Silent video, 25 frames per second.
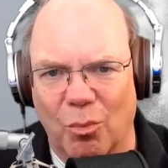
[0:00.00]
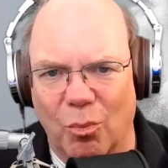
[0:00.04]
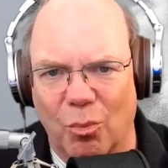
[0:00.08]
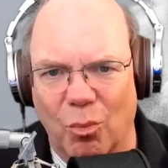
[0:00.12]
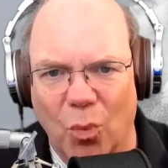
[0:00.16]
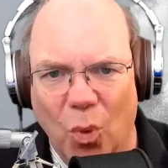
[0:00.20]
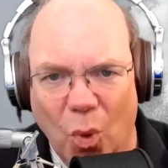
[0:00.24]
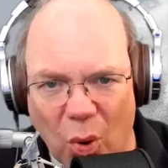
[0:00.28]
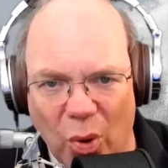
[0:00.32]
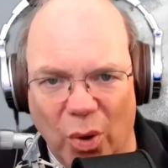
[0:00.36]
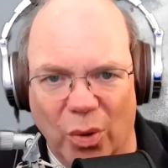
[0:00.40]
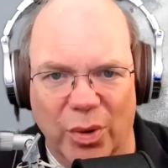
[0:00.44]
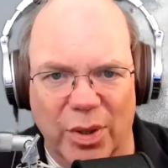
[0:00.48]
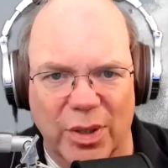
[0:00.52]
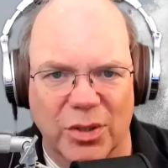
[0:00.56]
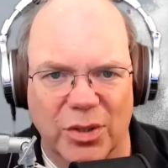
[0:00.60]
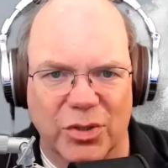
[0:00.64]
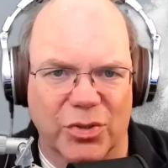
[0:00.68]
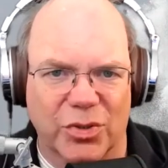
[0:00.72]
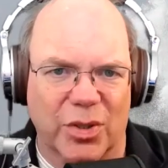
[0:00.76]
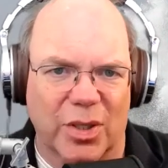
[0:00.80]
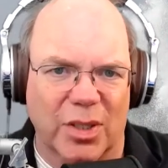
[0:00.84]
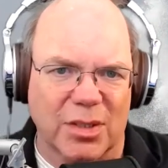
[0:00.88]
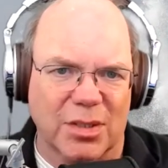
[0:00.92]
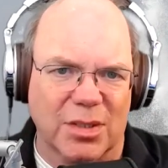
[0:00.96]
more
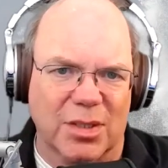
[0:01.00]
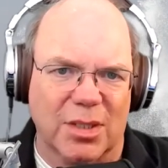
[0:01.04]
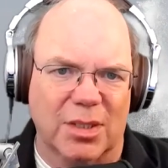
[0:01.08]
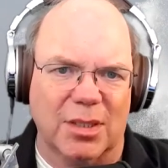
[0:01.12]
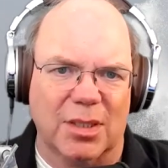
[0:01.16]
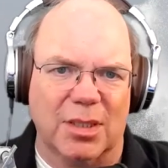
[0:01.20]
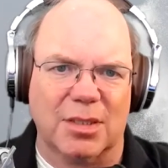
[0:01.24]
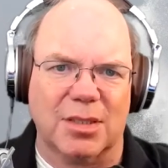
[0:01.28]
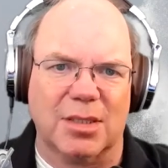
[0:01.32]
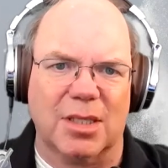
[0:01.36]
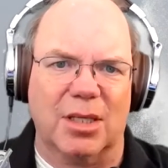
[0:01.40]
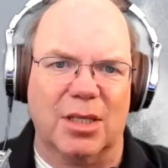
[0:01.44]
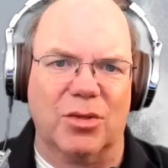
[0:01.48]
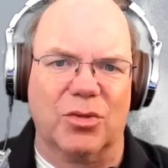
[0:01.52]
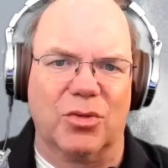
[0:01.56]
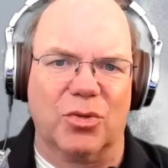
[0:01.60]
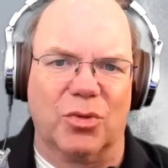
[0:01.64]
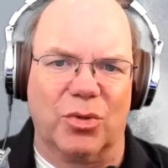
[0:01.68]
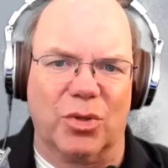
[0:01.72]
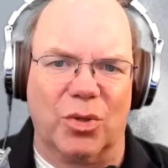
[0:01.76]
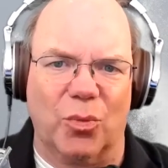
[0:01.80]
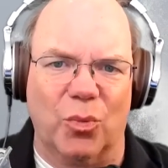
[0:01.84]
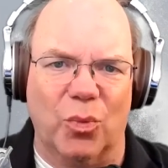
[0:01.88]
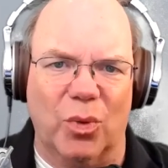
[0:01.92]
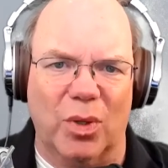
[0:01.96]
interest in the
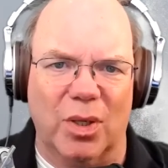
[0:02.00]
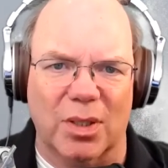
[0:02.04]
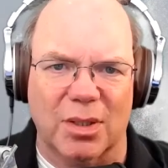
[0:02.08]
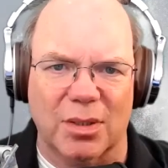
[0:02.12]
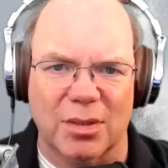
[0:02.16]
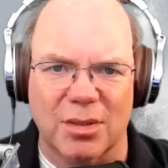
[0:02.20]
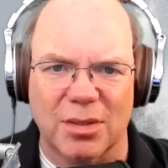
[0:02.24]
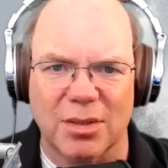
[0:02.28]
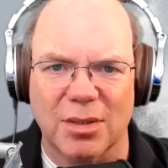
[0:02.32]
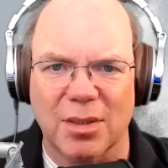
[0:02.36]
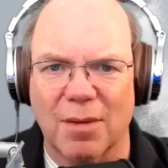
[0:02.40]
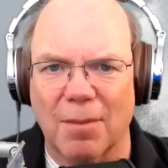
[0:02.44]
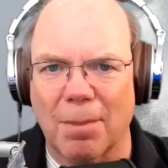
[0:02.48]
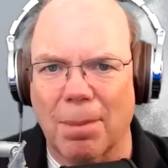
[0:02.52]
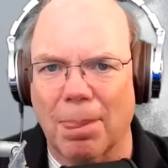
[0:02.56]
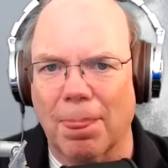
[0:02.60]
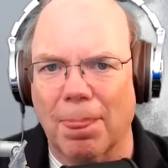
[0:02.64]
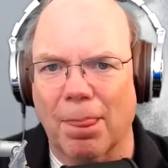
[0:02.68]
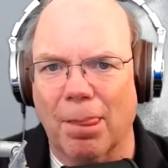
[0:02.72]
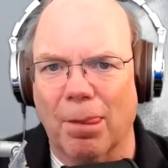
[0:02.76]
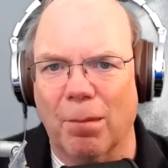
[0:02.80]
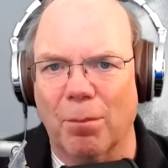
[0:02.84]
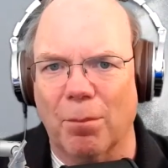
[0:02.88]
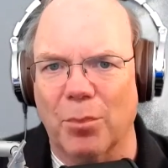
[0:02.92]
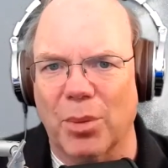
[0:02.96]
1031s,
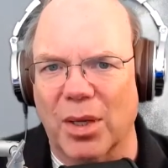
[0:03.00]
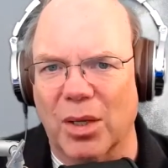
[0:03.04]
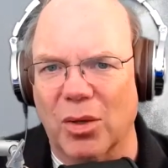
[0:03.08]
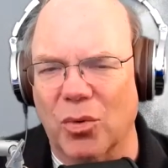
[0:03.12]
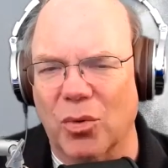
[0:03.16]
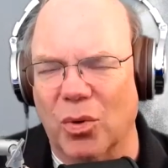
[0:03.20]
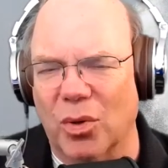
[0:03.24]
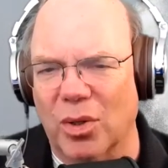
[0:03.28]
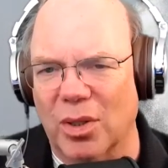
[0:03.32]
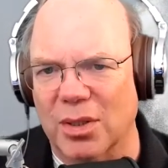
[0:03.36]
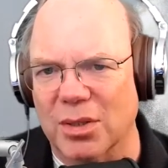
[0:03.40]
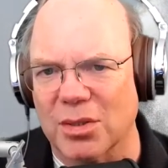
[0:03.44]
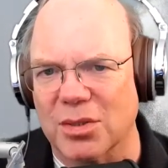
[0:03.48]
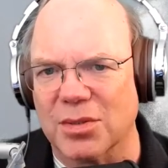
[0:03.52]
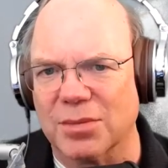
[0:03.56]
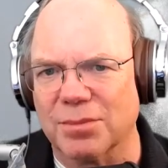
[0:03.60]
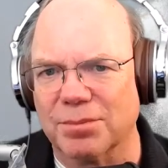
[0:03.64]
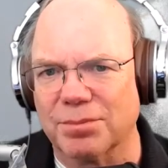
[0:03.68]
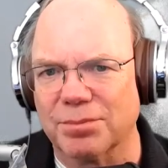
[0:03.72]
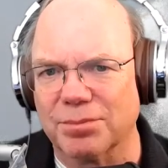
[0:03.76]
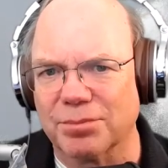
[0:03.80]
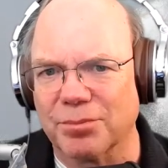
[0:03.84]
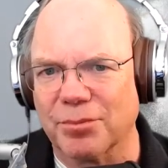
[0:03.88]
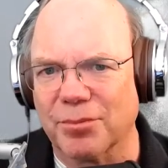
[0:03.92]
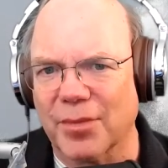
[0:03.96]
because
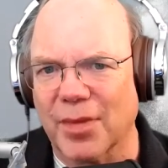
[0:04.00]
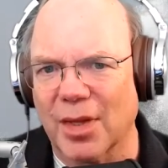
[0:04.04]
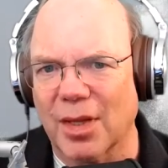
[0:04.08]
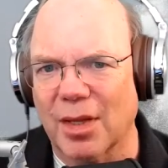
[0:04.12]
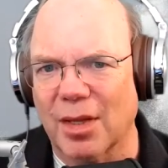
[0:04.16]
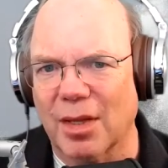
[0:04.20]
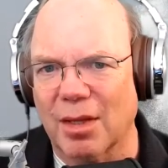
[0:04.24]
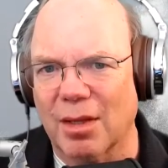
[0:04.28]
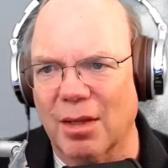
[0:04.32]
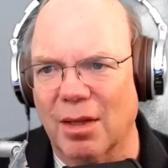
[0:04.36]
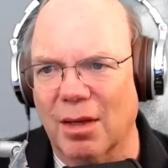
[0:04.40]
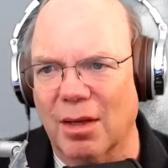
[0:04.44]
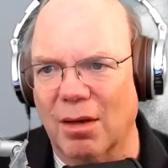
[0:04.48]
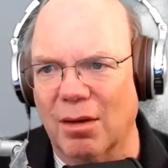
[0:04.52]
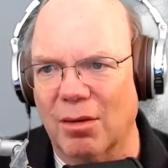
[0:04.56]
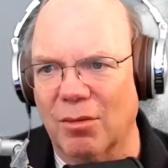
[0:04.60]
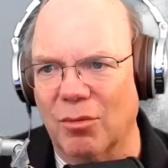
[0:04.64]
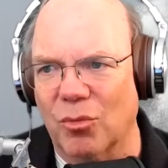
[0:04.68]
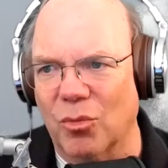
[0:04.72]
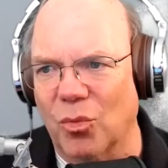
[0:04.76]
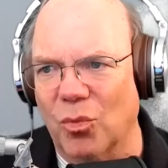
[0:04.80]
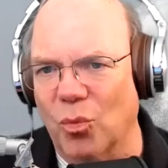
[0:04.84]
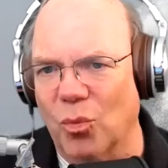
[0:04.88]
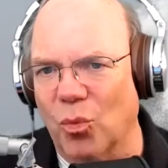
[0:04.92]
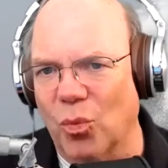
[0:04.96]

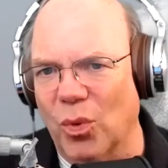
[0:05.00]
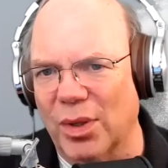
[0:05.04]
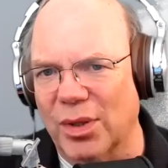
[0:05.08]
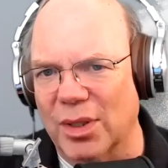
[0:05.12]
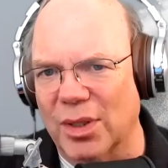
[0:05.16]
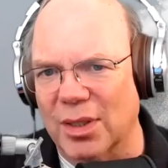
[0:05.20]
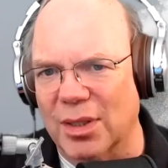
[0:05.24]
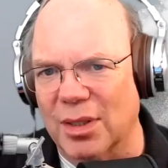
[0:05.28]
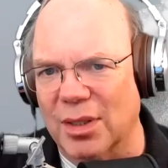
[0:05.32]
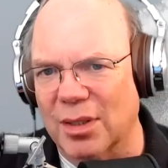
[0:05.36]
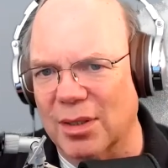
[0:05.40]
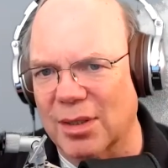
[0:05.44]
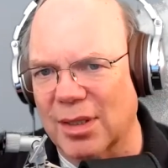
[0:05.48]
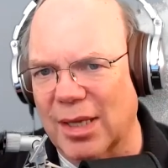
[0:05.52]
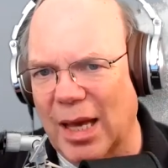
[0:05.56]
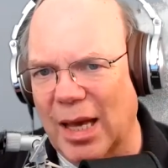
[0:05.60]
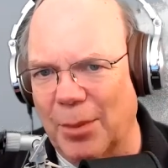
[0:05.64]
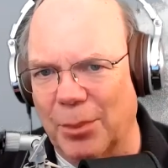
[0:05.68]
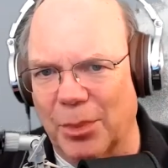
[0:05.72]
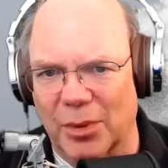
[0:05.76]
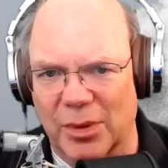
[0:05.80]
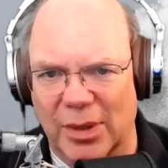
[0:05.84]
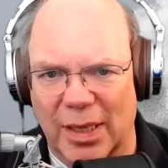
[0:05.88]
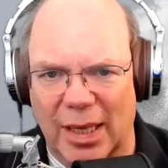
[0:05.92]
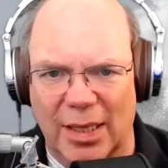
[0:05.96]
when the
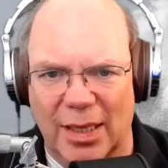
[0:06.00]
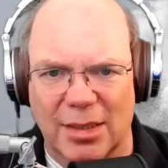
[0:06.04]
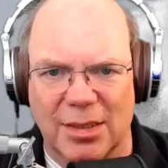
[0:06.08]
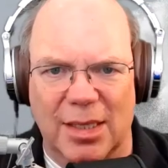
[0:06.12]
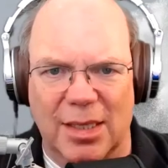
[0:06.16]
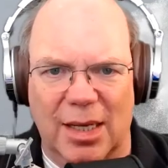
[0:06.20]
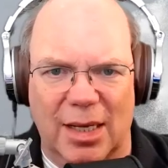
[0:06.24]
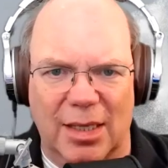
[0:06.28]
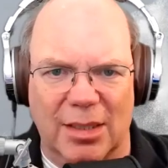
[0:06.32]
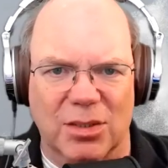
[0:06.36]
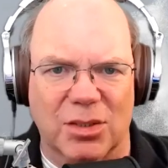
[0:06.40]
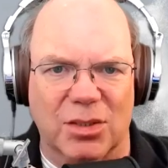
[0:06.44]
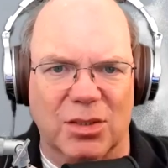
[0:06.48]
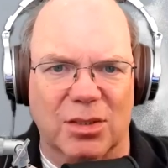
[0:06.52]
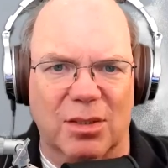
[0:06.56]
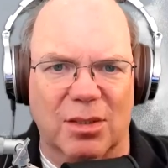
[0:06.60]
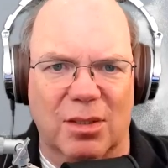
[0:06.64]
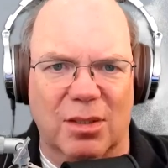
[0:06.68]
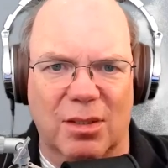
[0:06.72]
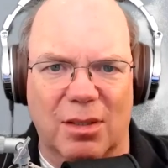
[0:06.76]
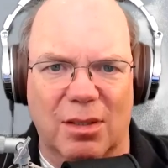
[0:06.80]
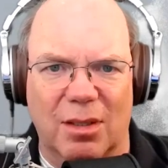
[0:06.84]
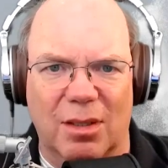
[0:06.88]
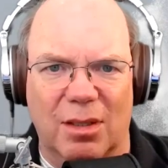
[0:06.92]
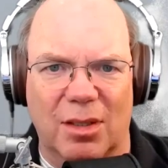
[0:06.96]
capital gain tax
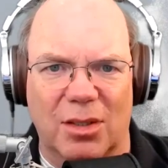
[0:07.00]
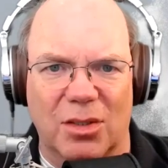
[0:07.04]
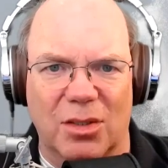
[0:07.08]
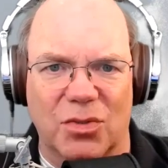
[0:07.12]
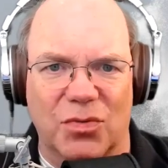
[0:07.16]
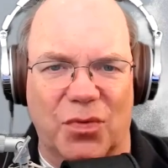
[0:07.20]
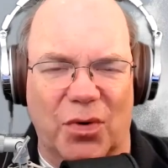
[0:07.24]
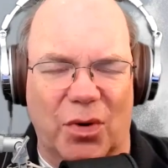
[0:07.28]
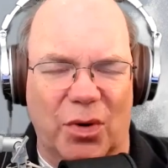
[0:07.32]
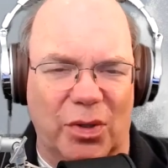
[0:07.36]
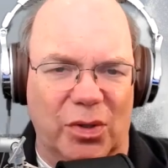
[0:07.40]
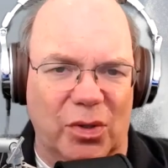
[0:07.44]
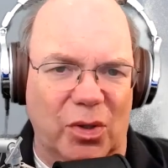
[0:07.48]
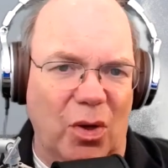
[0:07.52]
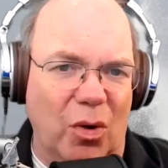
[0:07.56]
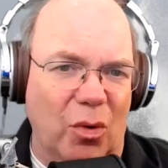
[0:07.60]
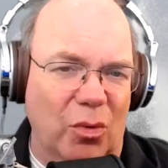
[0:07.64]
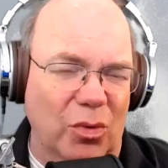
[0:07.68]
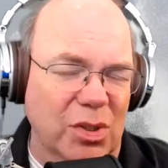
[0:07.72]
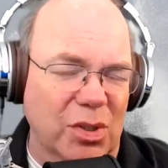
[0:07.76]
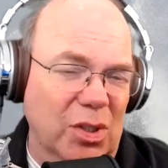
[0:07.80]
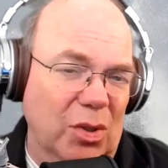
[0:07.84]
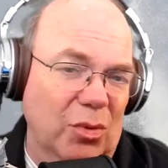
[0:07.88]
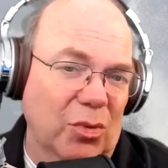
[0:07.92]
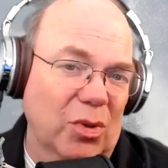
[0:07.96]
is very
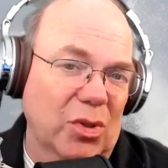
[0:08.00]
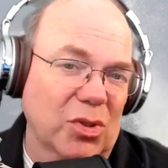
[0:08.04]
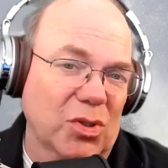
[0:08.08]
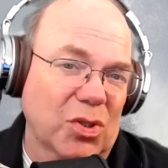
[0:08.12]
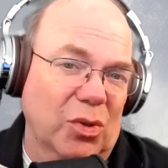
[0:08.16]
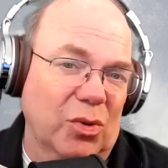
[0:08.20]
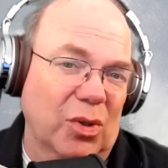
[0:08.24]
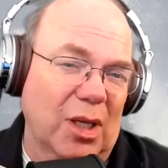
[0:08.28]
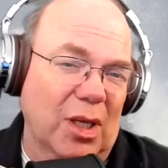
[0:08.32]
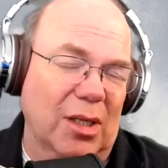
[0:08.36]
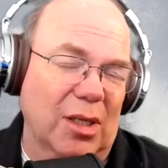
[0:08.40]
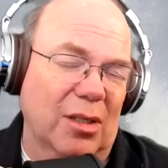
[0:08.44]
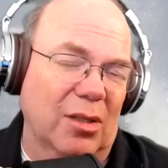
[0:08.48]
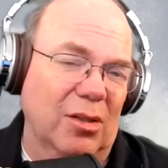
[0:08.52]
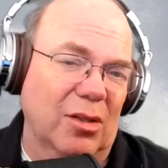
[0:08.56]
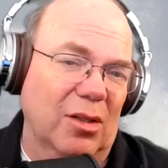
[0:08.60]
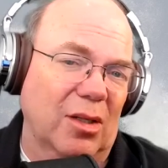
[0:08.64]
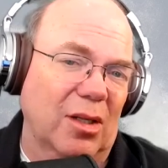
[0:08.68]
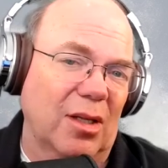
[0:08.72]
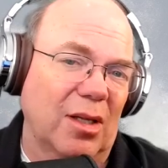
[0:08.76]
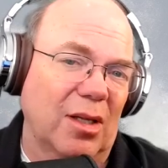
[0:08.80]
low. So like